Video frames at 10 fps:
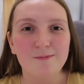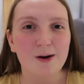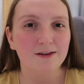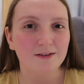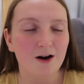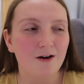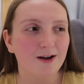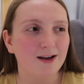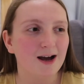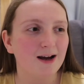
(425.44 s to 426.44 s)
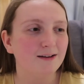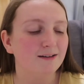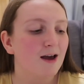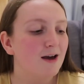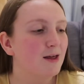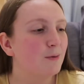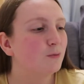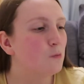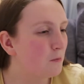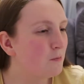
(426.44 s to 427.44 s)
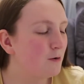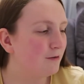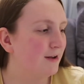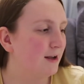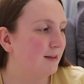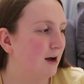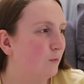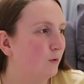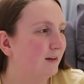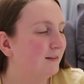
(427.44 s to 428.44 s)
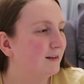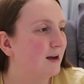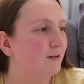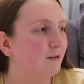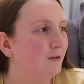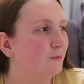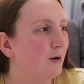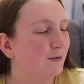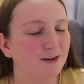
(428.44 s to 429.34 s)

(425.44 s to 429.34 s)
9:30, and there was one more thing that I wanted to get done whilst